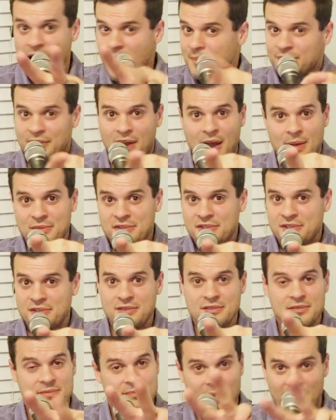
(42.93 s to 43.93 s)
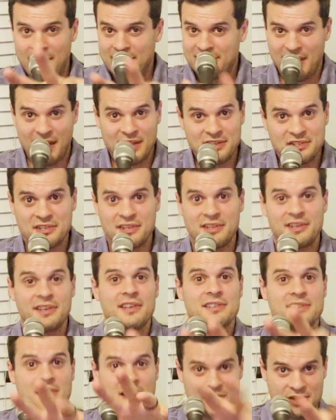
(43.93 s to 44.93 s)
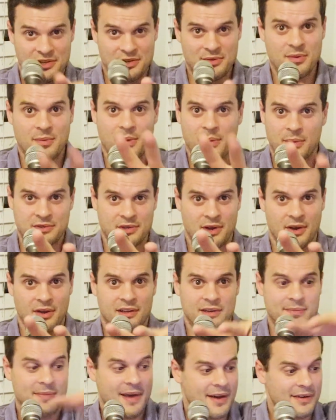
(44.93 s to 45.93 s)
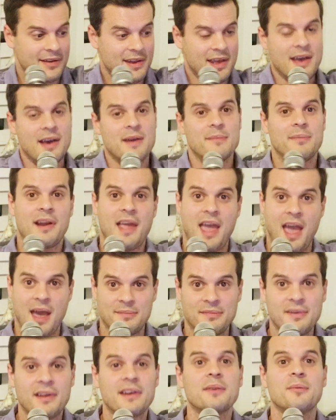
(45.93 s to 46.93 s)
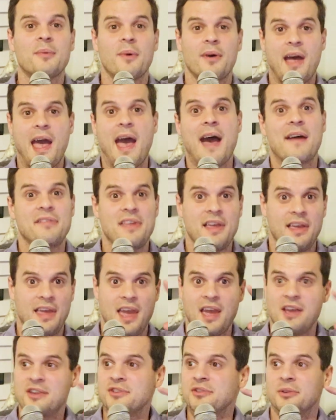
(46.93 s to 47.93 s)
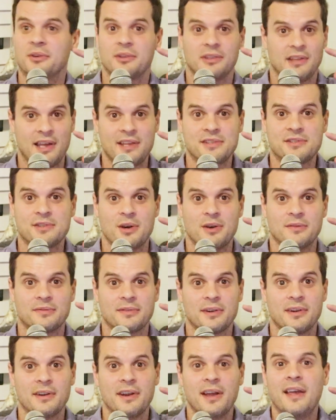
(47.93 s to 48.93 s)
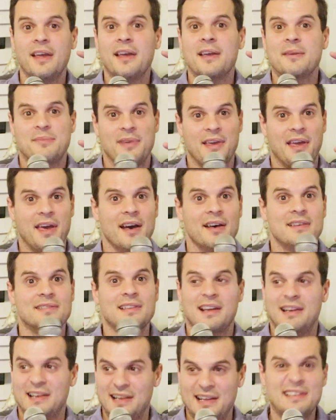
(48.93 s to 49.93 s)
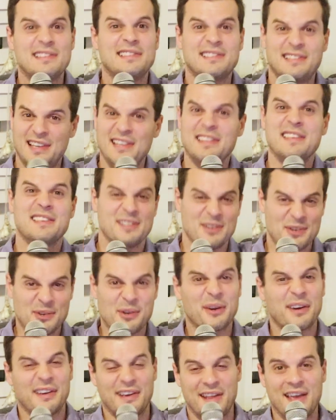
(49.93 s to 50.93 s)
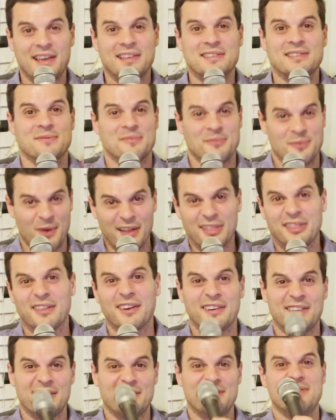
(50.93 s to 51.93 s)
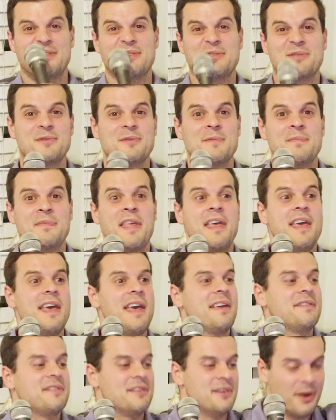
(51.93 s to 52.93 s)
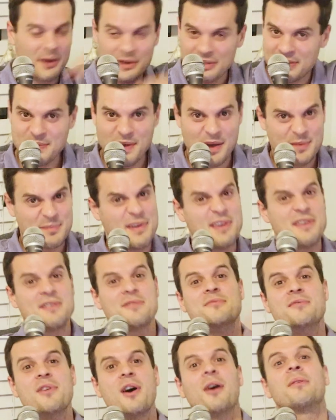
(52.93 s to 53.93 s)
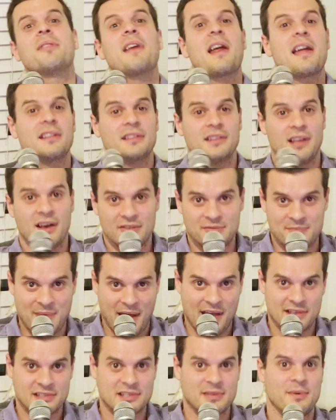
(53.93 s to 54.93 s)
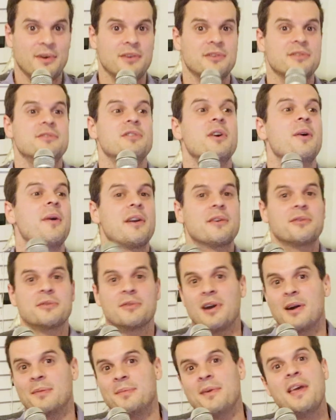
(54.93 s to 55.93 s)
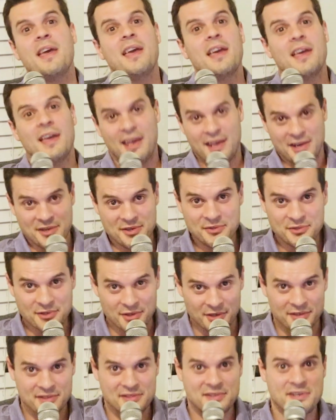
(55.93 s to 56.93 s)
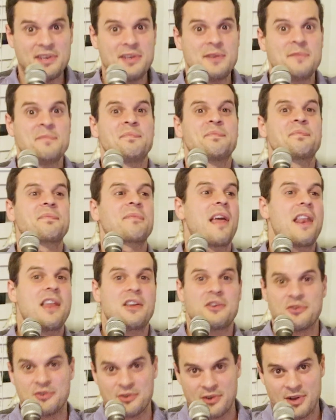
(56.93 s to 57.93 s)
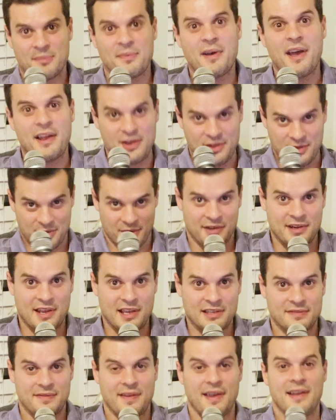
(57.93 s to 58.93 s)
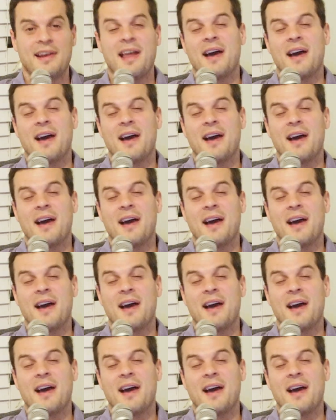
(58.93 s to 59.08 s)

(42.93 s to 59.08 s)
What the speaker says: I promise you, my attention is on you and what we're talking about. But I am going to have the occasional glance over because I need to see these New York Knicks and what they're going to do. If you know anything about me, you know that I love basketball. You know I grew up in New Jersey and I grew up a New York Knicks fan.